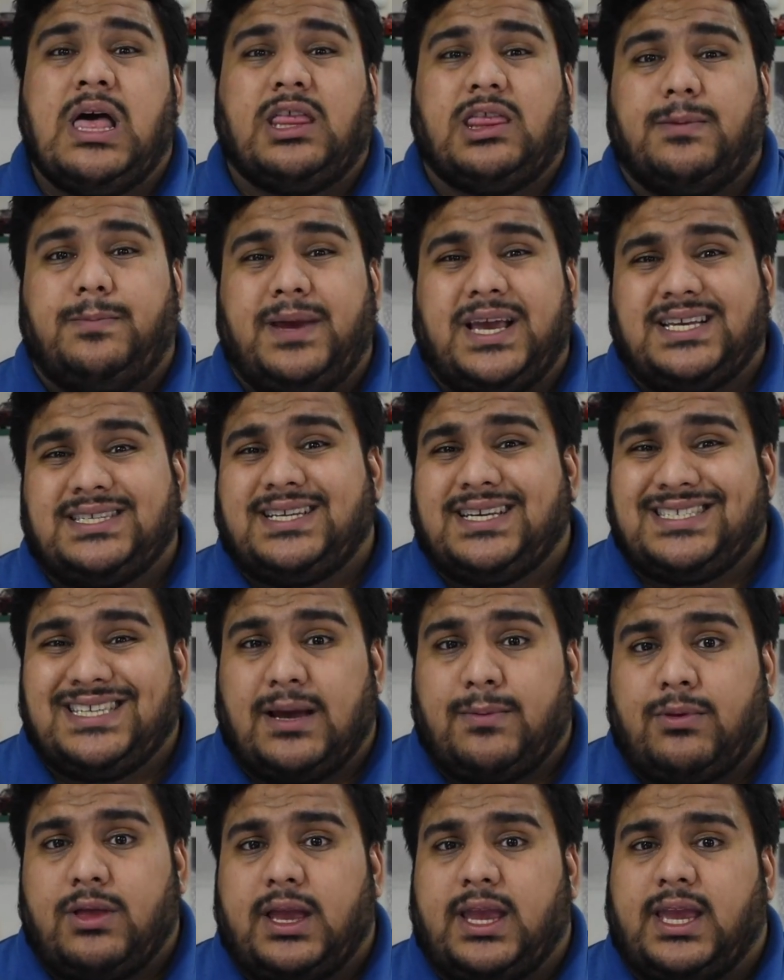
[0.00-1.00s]
the biggest
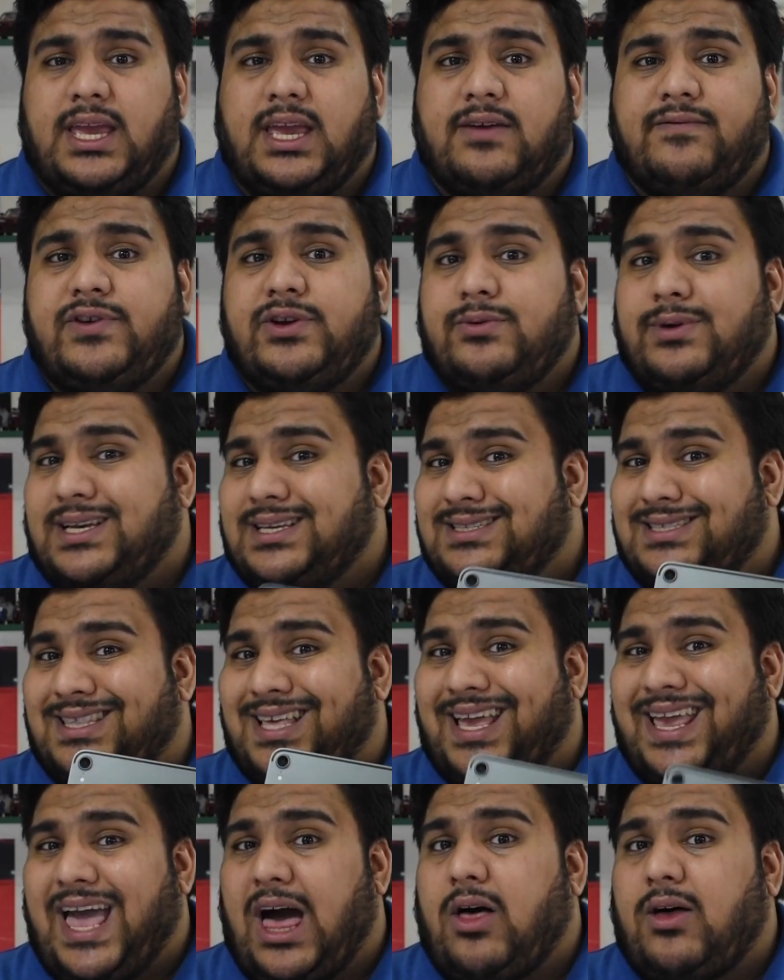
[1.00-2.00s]
example I can give you is the
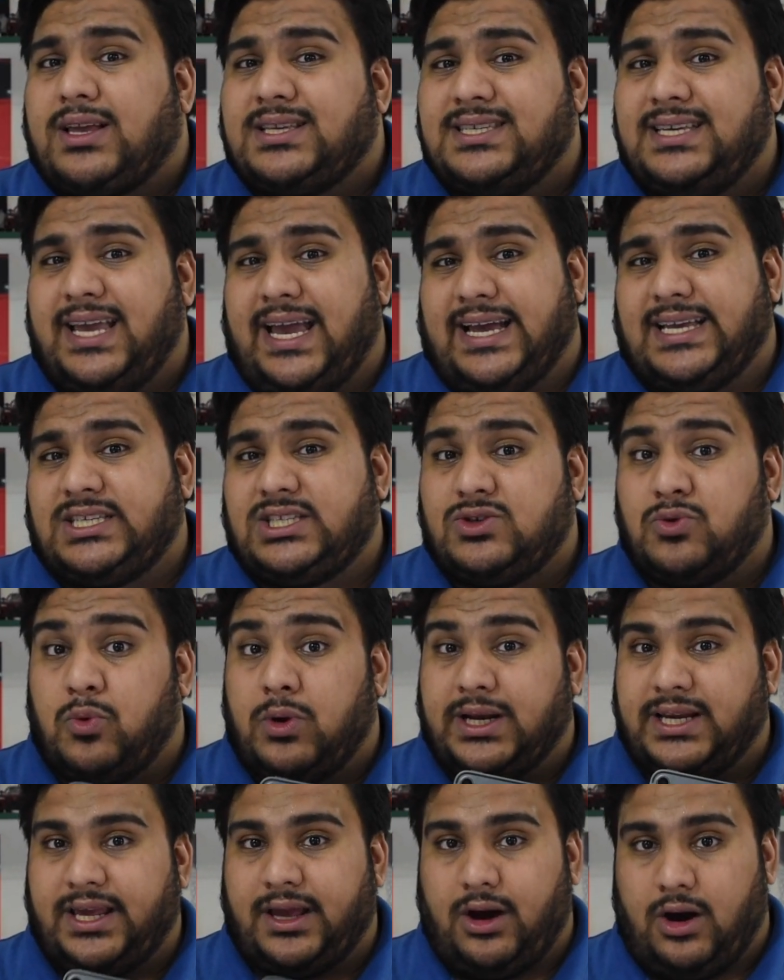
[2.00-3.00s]
Galaxy
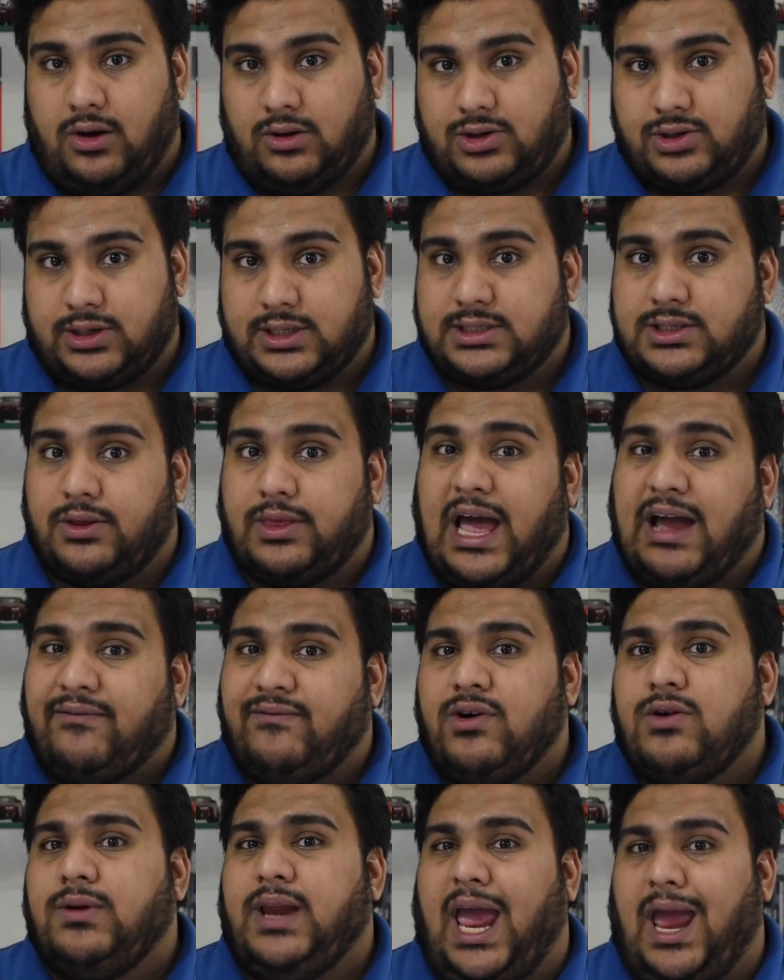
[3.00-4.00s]
S20 Ultra. So that
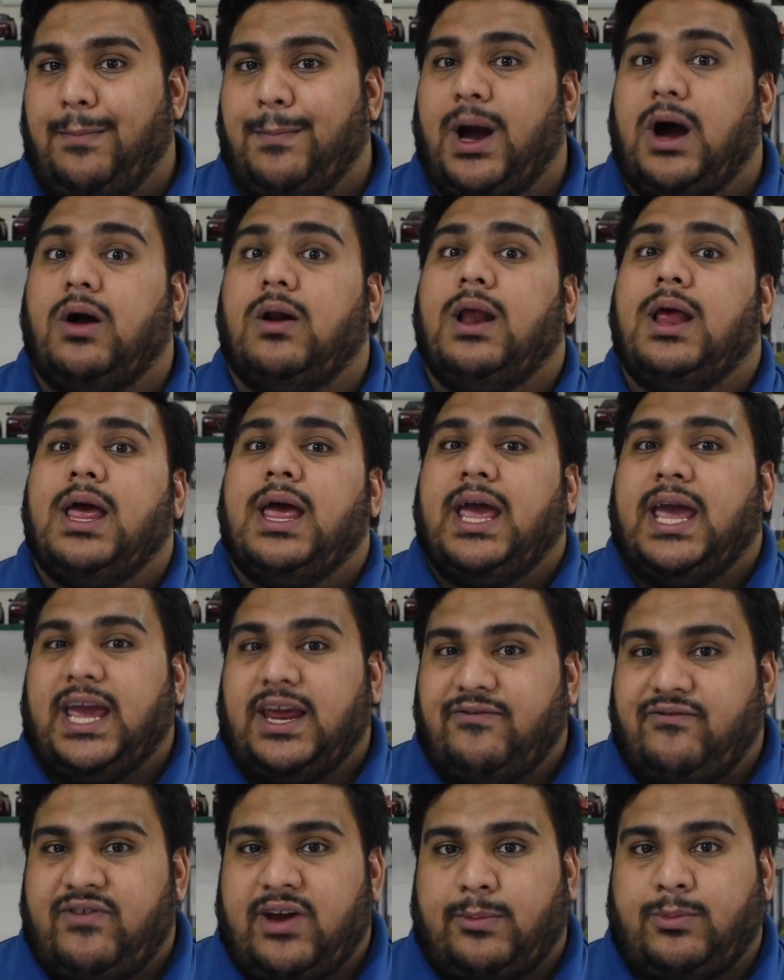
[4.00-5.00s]
phone came out
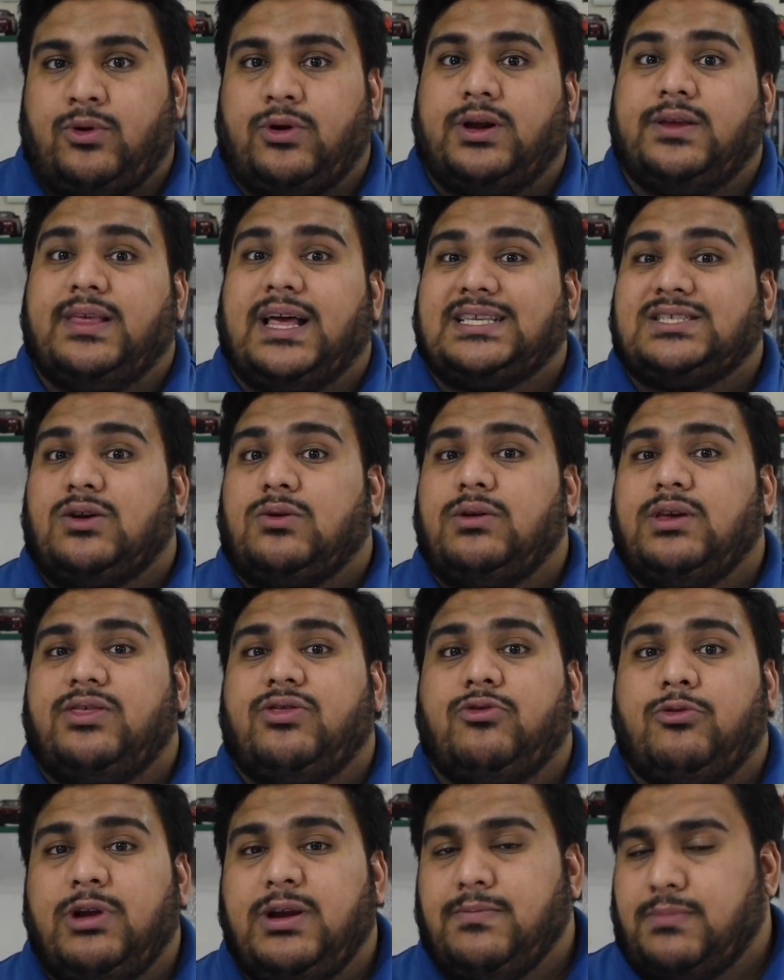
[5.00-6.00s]
in February. That's only
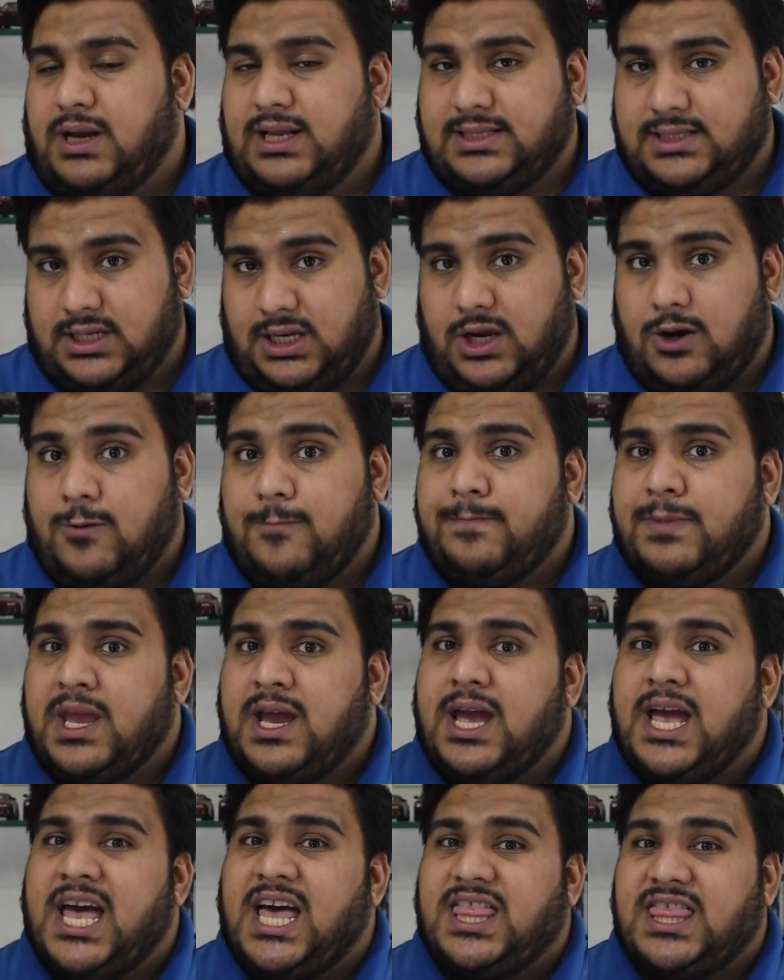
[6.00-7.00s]
3 months ago.
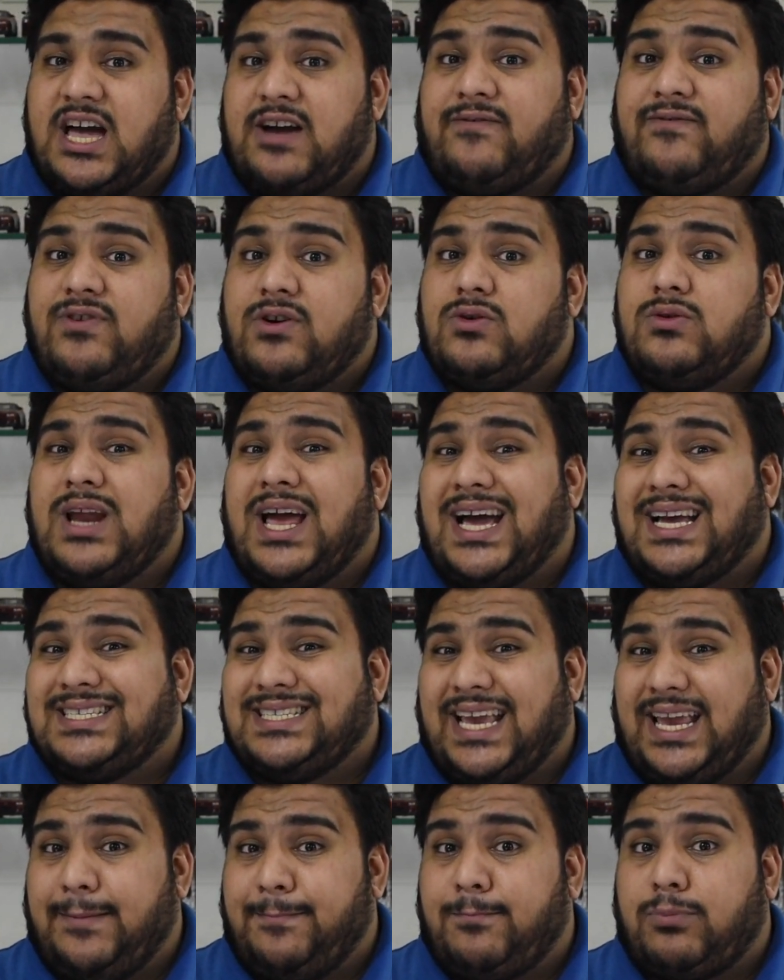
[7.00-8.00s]
That phone has
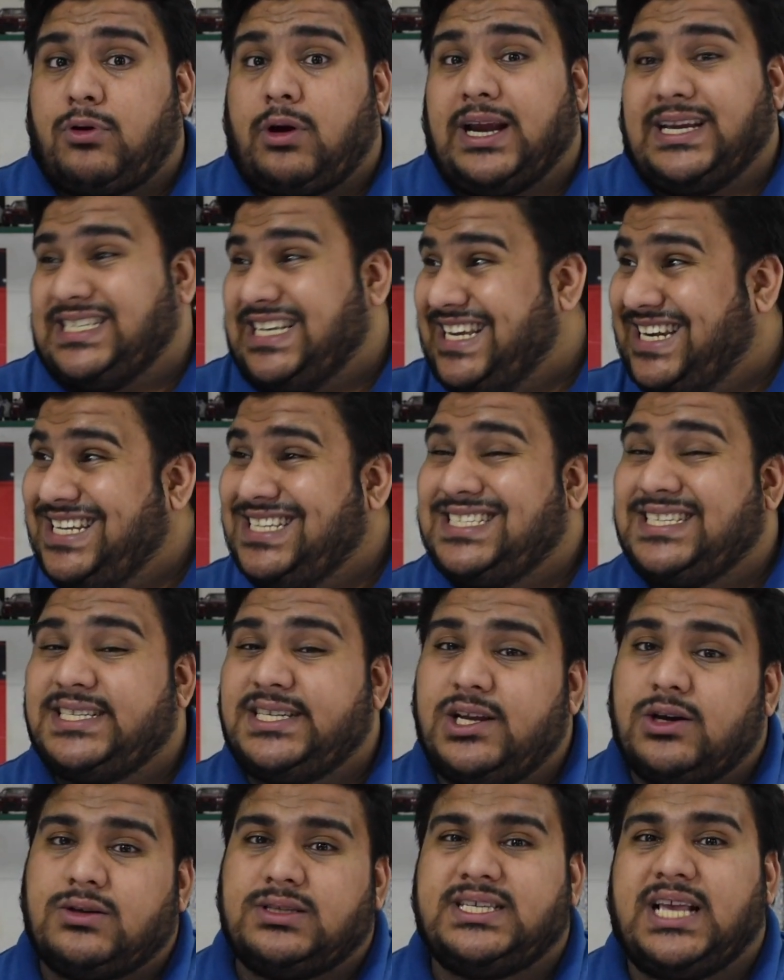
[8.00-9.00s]
a price. It is
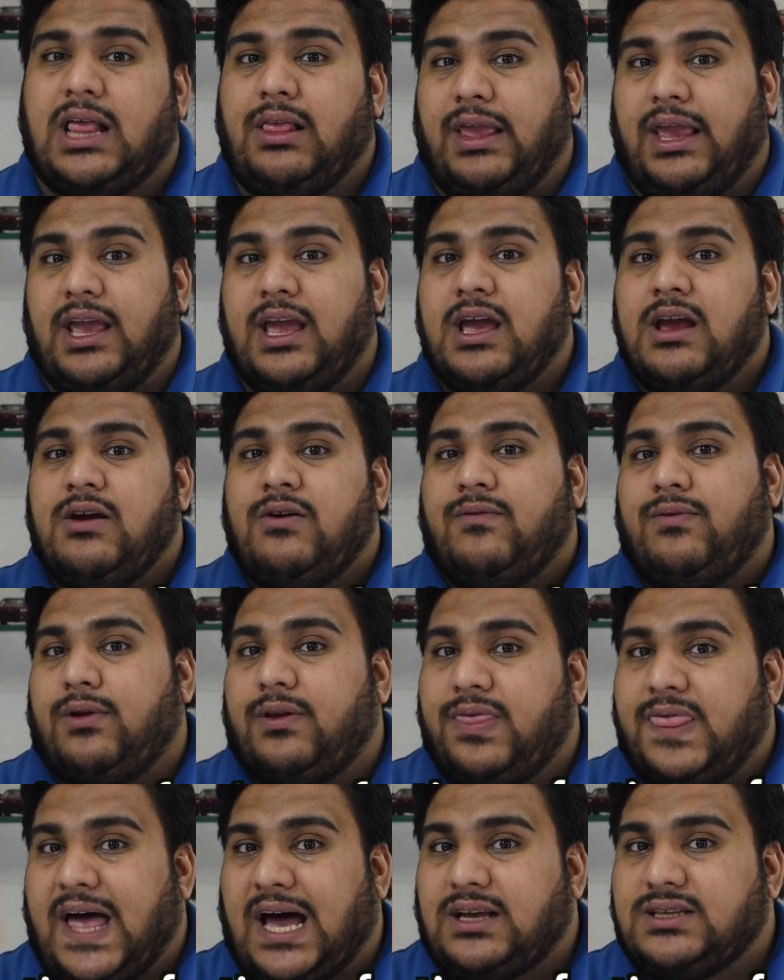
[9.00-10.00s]
still selling for
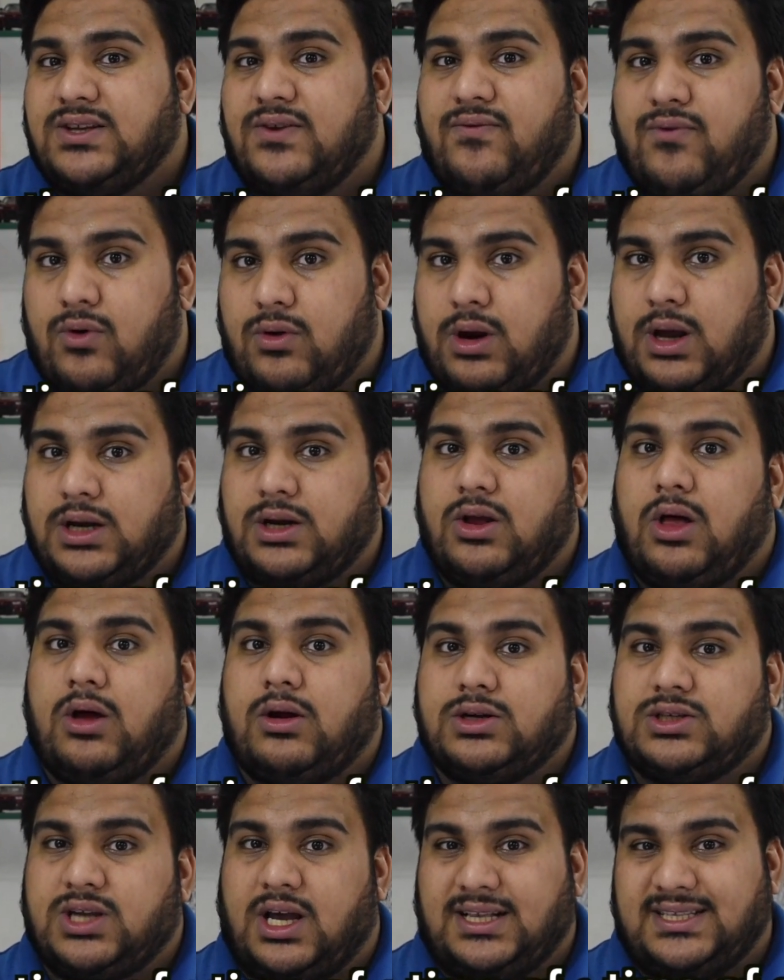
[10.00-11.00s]

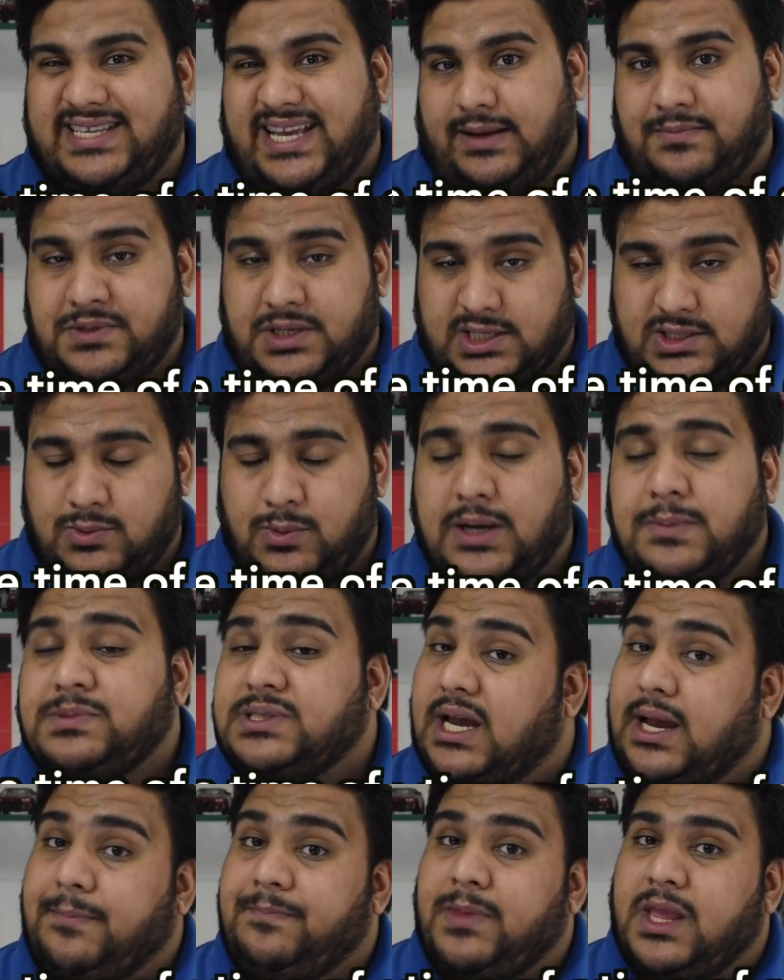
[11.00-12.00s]
$1,400 on Samsung's
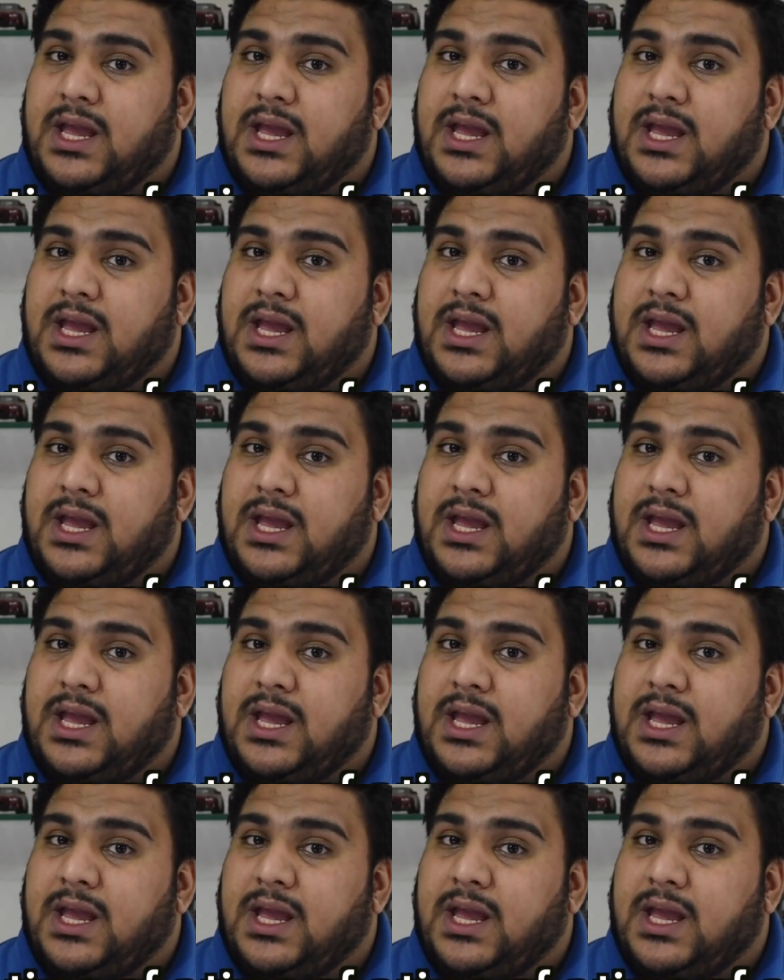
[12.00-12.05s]
website.